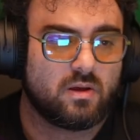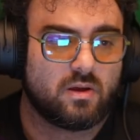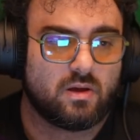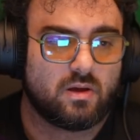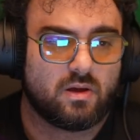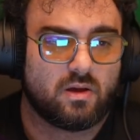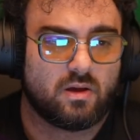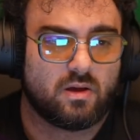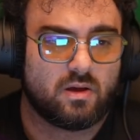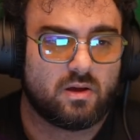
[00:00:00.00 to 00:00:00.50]

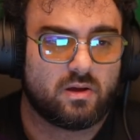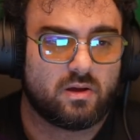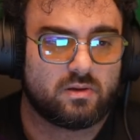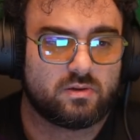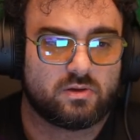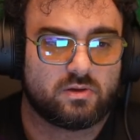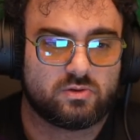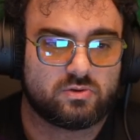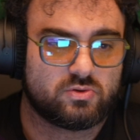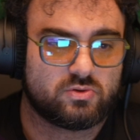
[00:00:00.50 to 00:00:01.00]
and
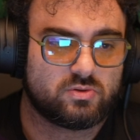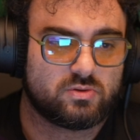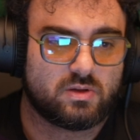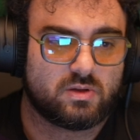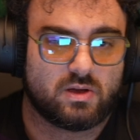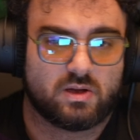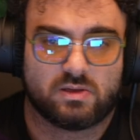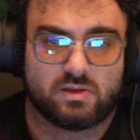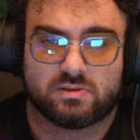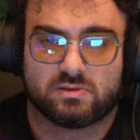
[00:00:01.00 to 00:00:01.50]
it should
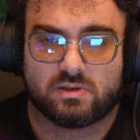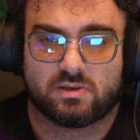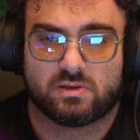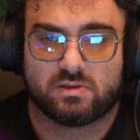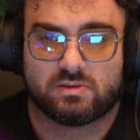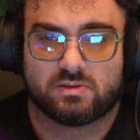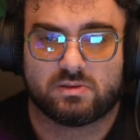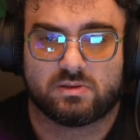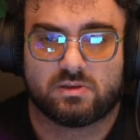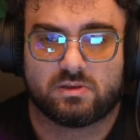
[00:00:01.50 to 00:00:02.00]
have the
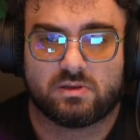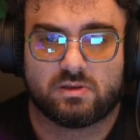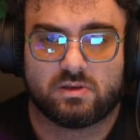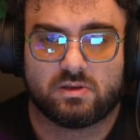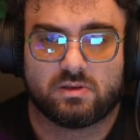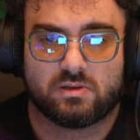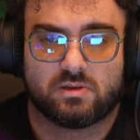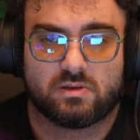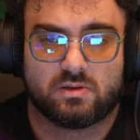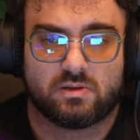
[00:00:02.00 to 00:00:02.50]

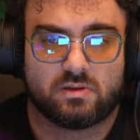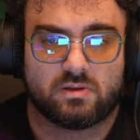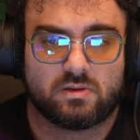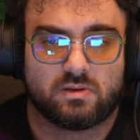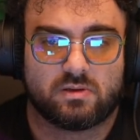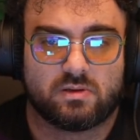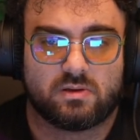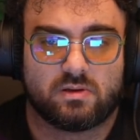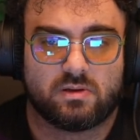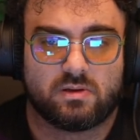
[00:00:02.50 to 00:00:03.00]
secret
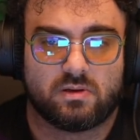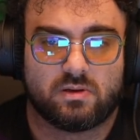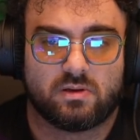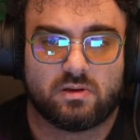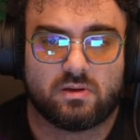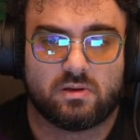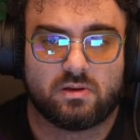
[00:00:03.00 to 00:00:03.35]
key